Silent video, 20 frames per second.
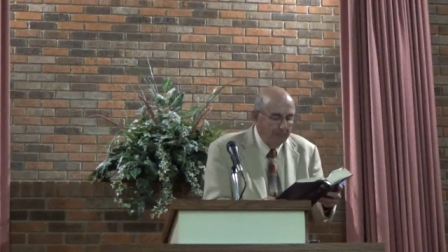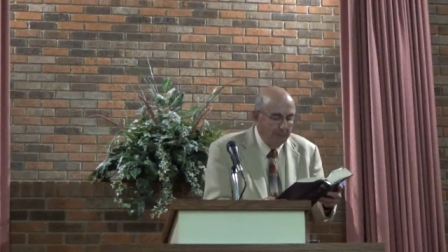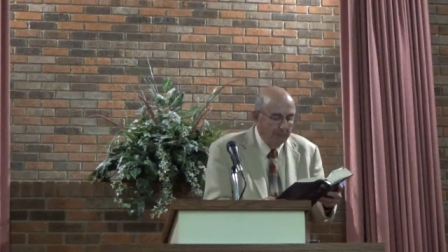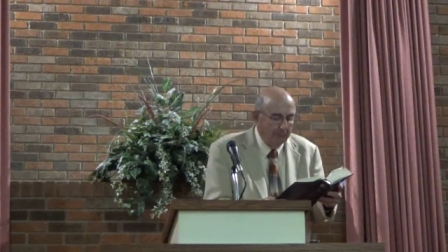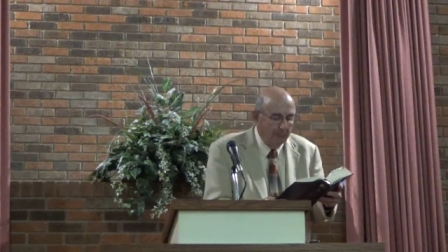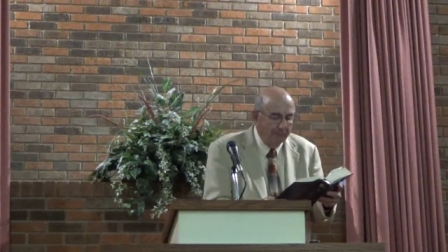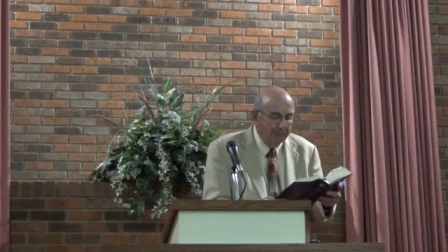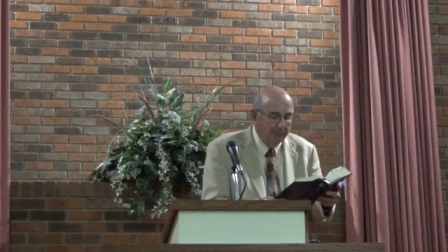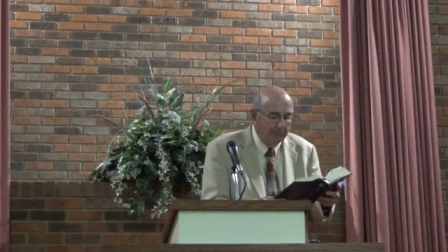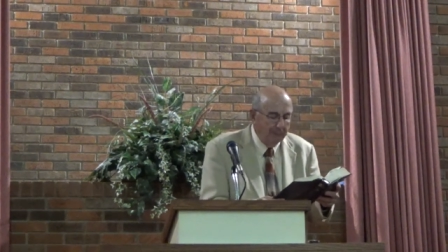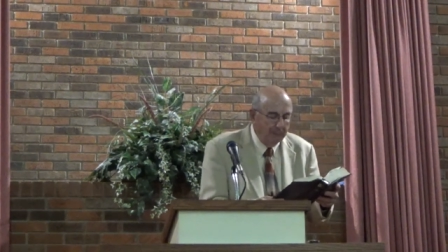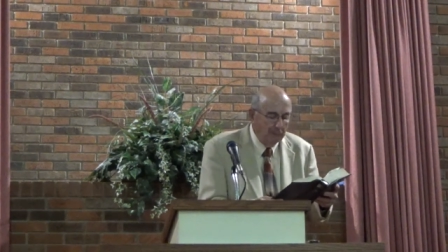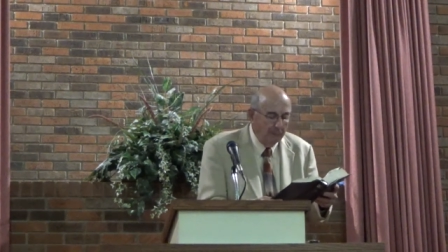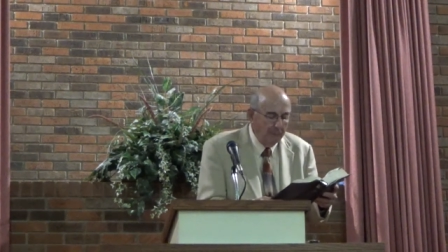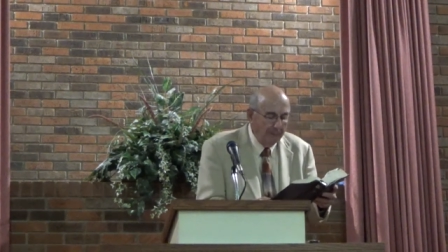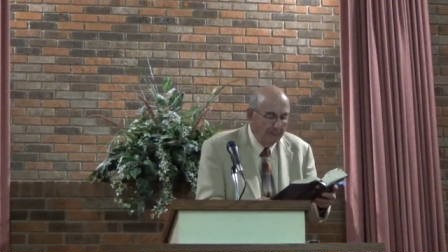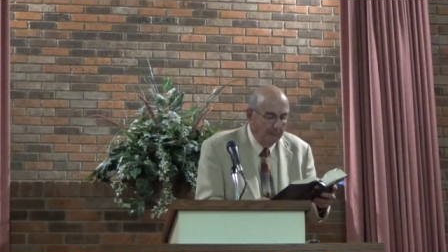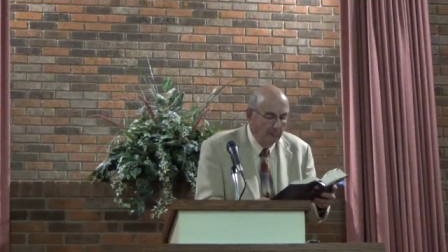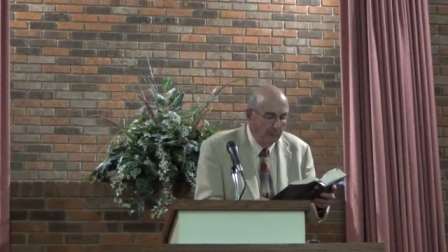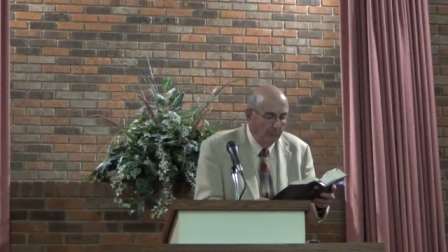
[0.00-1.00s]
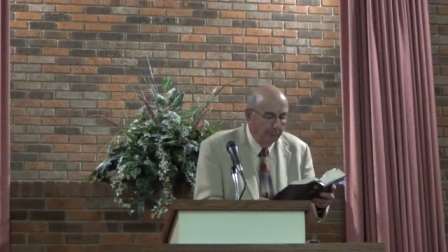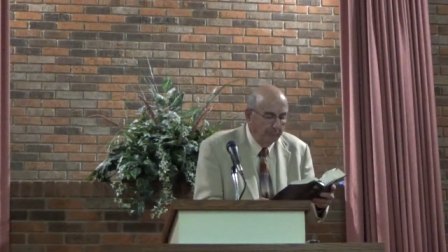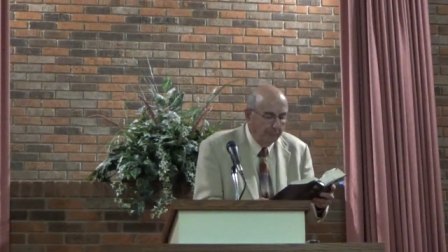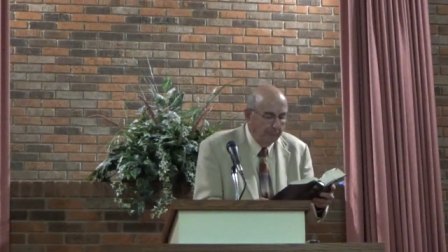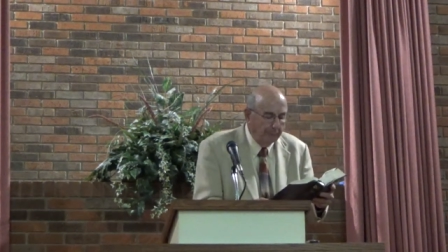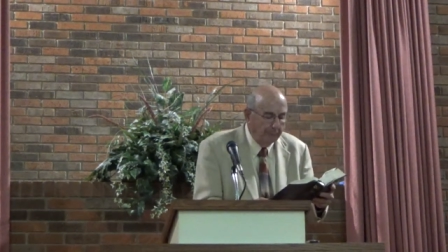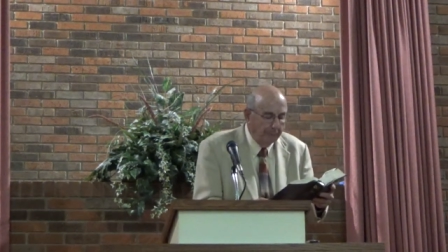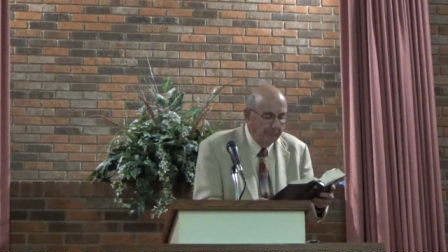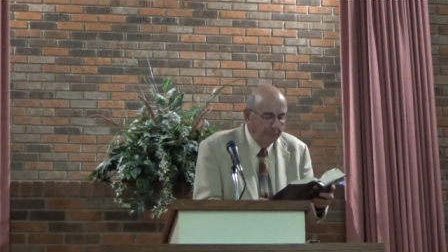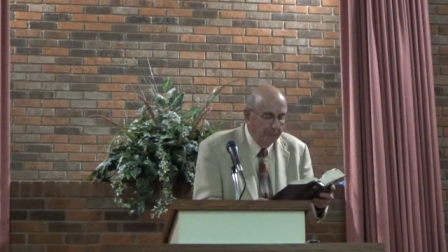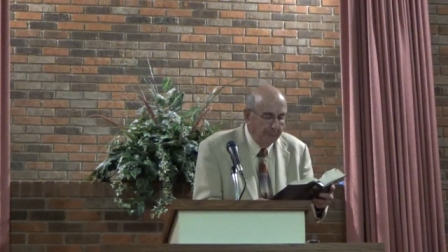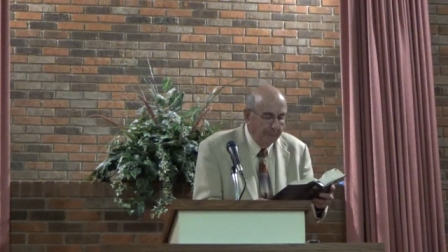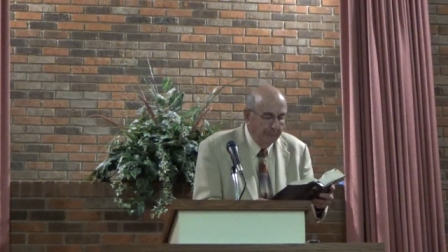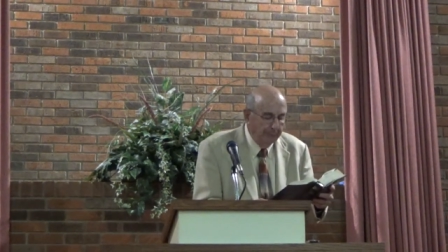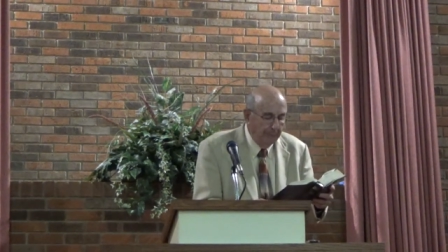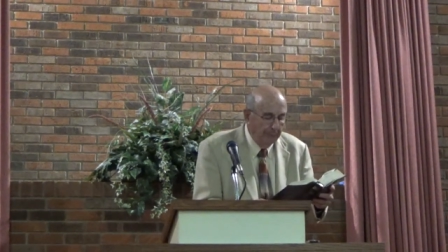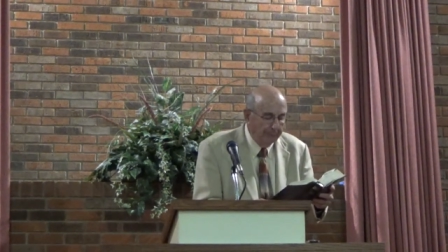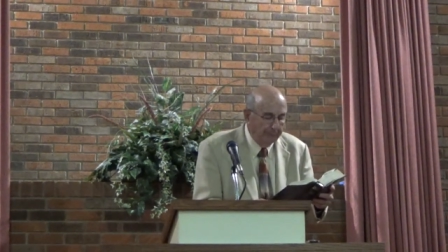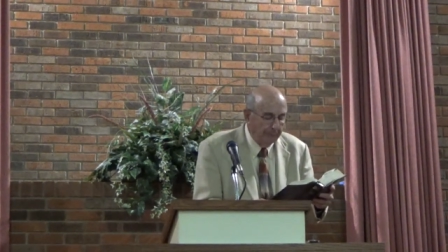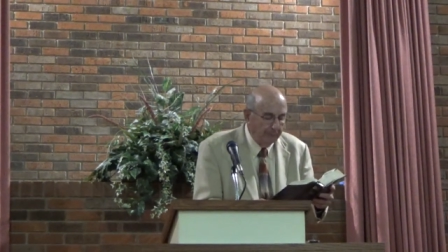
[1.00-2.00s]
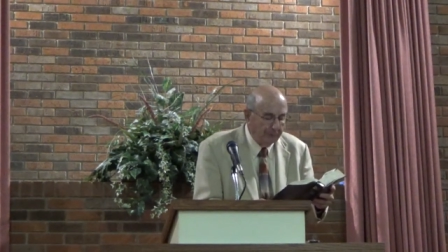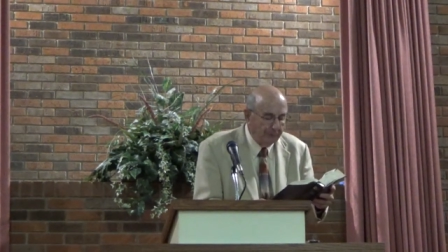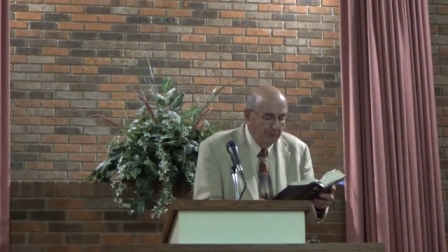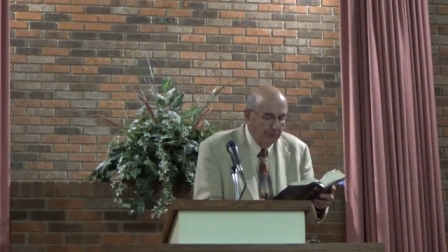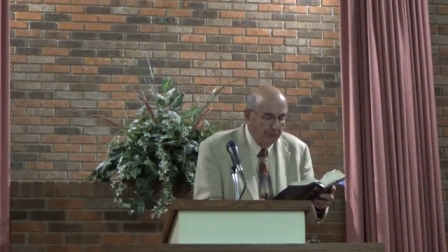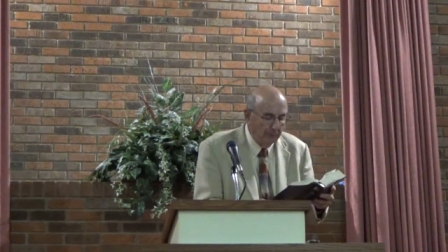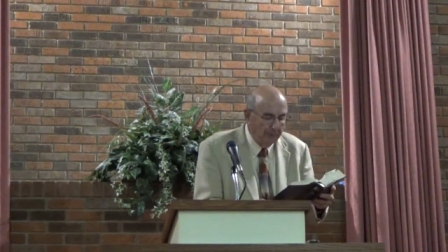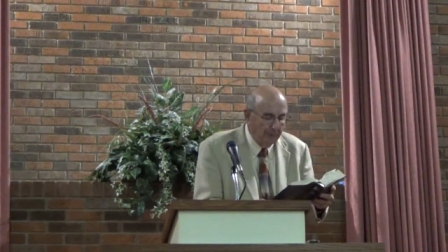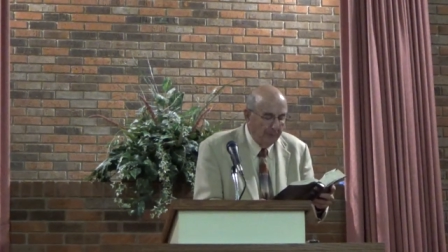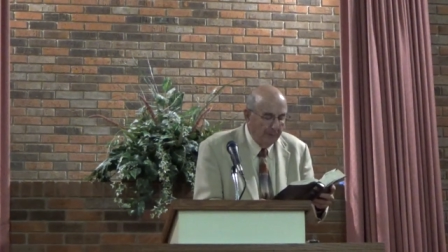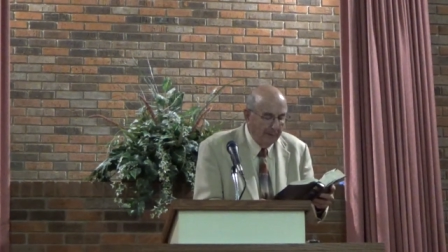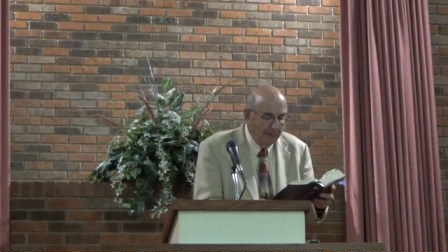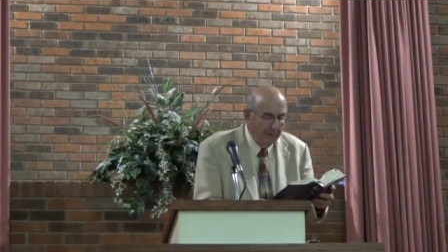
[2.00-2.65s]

but that you may know that, that the Son of Man